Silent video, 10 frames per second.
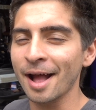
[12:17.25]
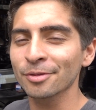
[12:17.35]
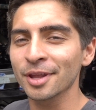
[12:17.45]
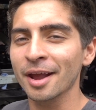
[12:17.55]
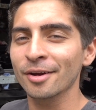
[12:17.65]

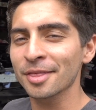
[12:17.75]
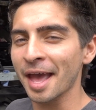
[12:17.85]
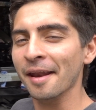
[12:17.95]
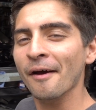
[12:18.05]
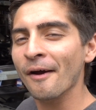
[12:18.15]
out there
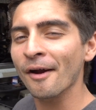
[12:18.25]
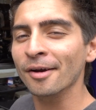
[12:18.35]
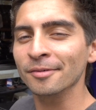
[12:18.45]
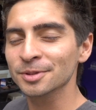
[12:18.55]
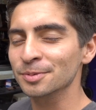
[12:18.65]
that
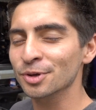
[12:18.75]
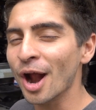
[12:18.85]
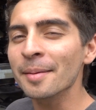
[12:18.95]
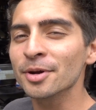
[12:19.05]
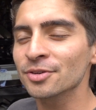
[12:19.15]
are
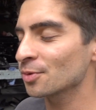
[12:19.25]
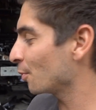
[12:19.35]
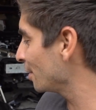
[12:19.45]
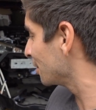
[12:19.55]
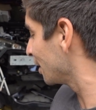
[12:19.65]
subscribers, we would